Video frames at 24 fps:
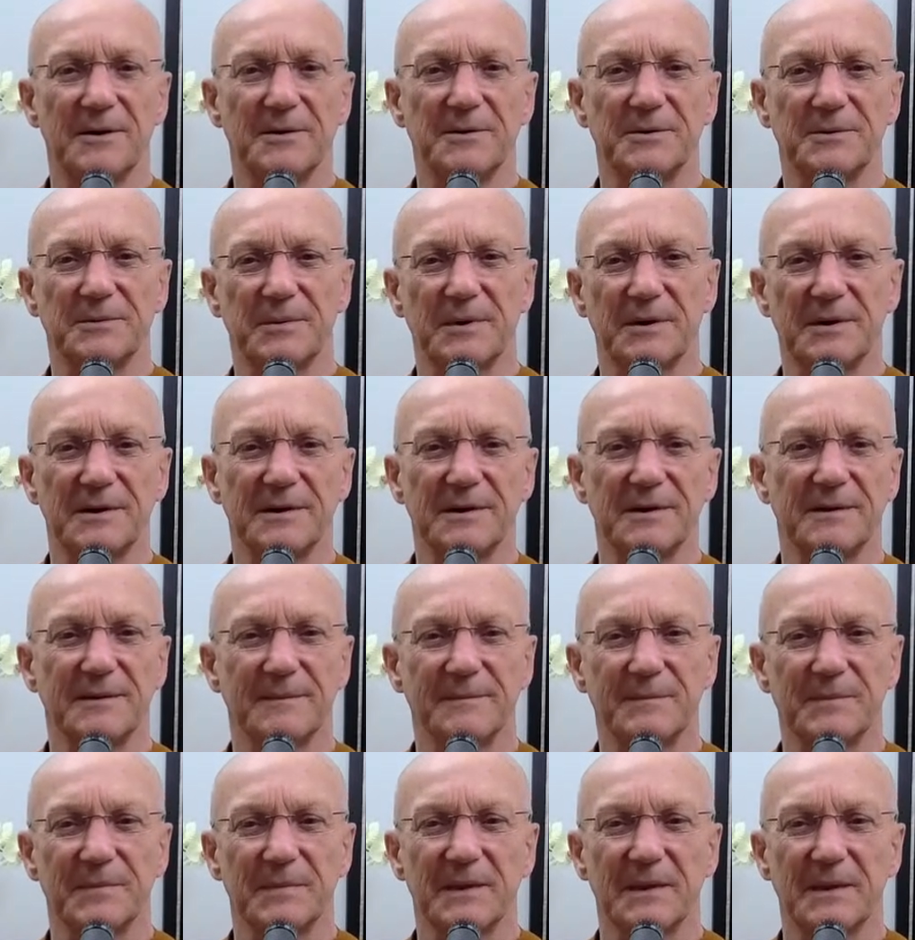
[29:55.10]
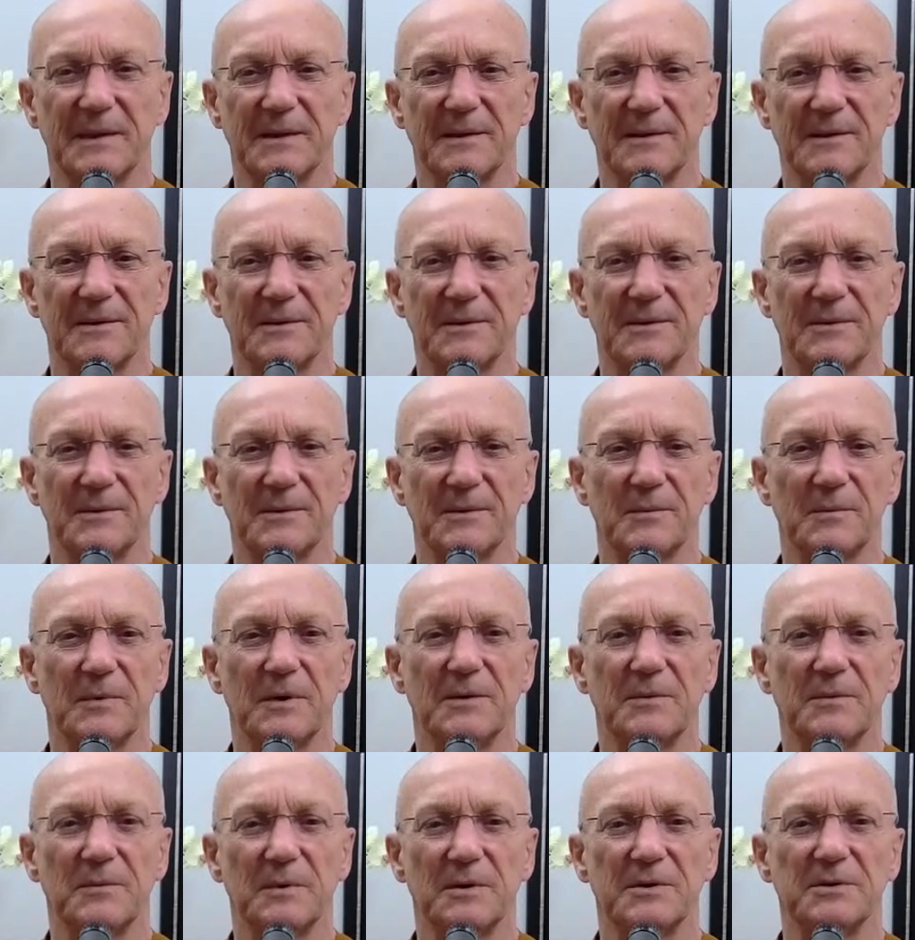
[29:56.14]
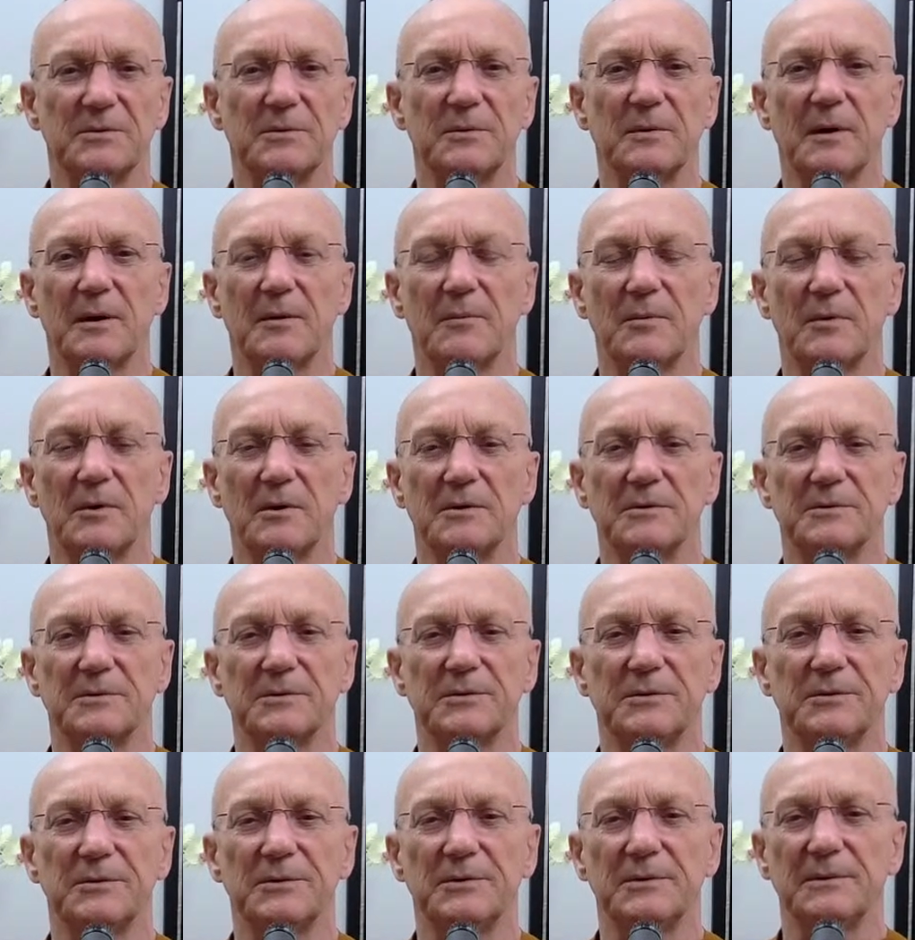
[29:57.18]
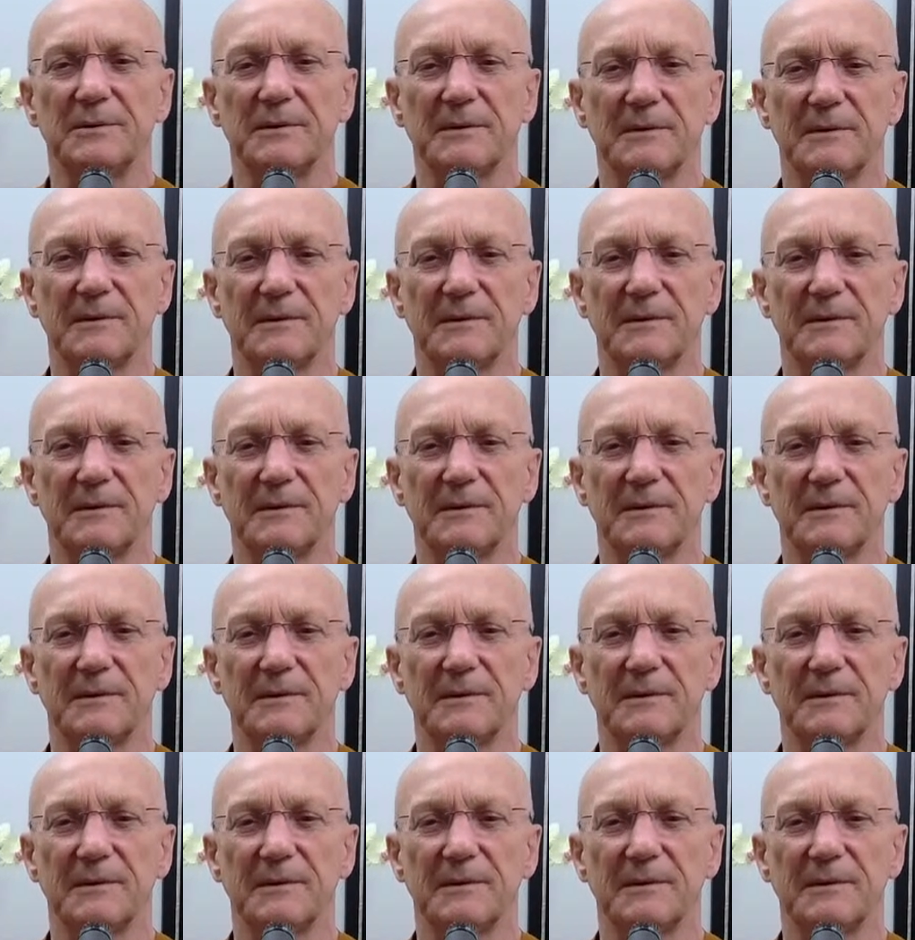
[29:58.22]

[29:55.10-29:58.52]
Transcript: do I what do I want to